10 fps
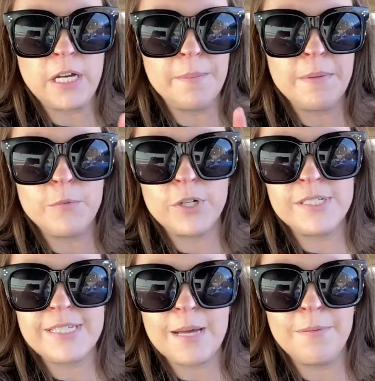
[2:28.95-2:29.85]
I'll be more
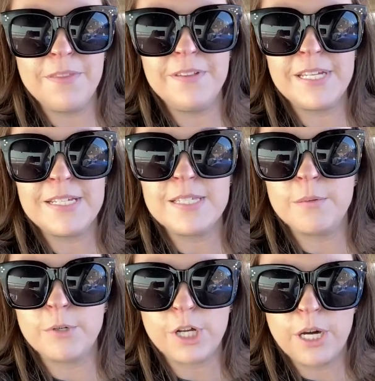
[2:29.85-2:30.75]
in depth the days
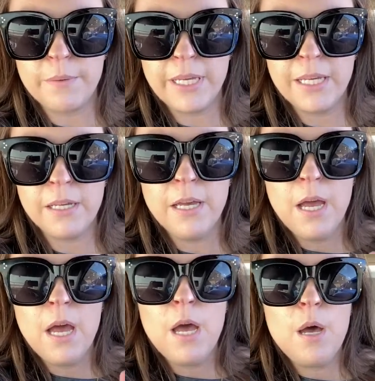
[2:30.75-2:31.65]
that we're going,
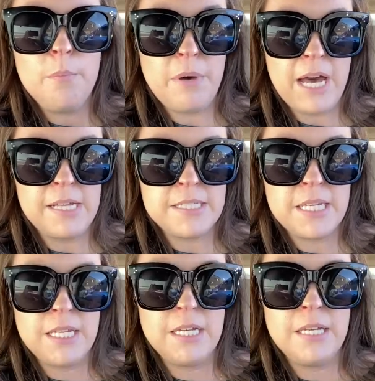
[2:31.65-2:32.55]

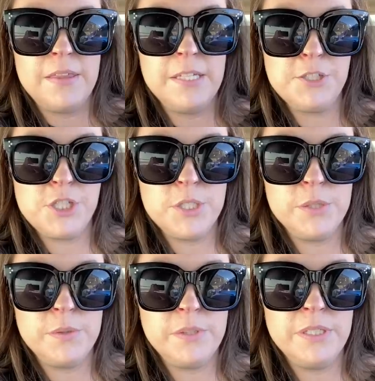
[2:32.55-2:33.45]
but the
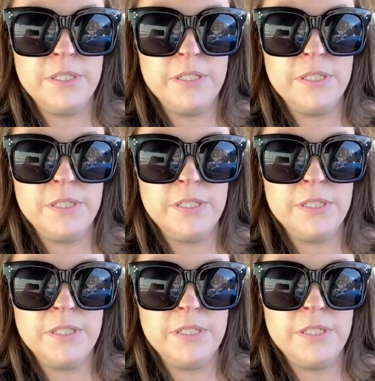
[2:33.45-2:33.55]
issue